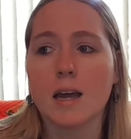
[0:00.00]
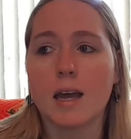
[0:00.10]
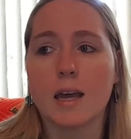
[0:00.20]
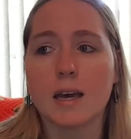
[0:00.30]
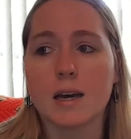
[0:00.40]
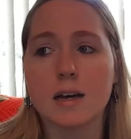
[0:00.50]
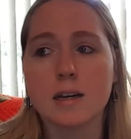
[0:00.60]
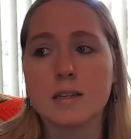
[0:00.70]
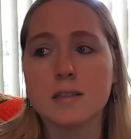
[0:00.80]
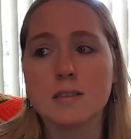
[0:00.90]

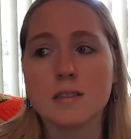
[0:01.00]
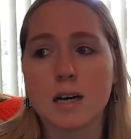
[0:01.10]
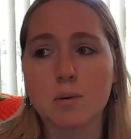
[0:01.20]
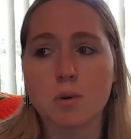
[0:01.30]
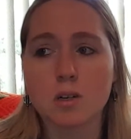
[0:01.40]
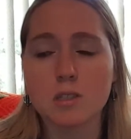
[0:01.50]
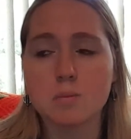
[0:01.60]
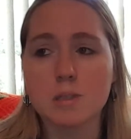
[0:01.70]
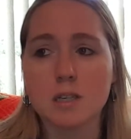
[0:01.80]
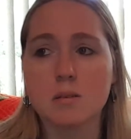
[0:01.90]
and I wanted to
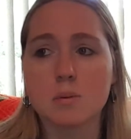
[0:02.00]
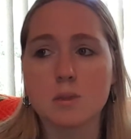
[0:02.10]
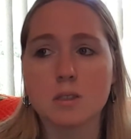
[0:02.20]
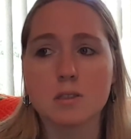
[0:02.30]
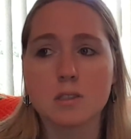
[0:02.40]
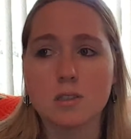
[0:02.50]
be able